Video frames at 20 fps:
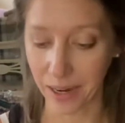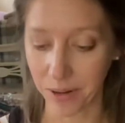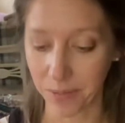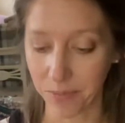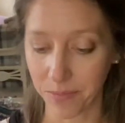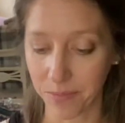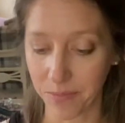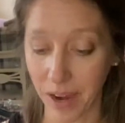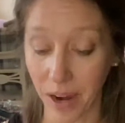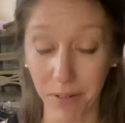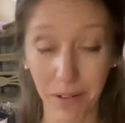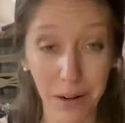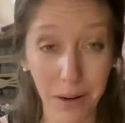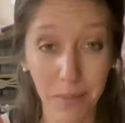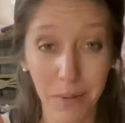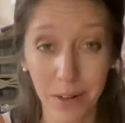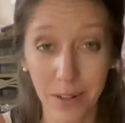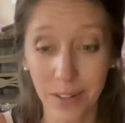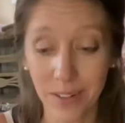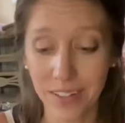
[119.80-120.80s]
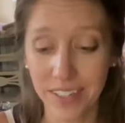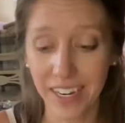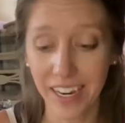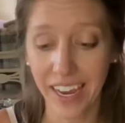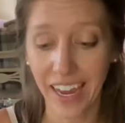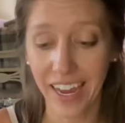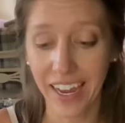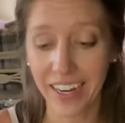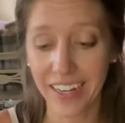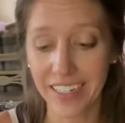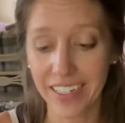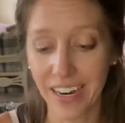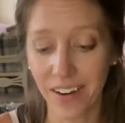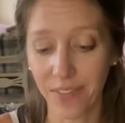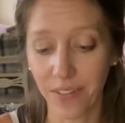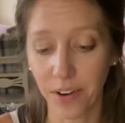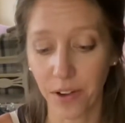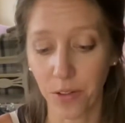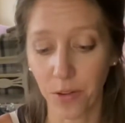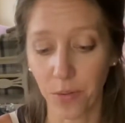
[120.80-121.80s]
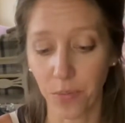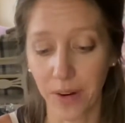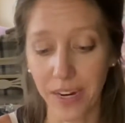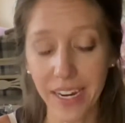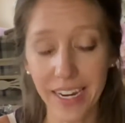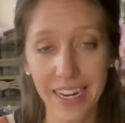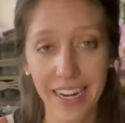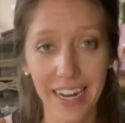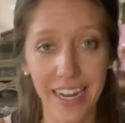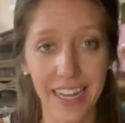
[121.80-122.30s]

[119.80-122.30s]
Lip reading: I recommend using it every other week, and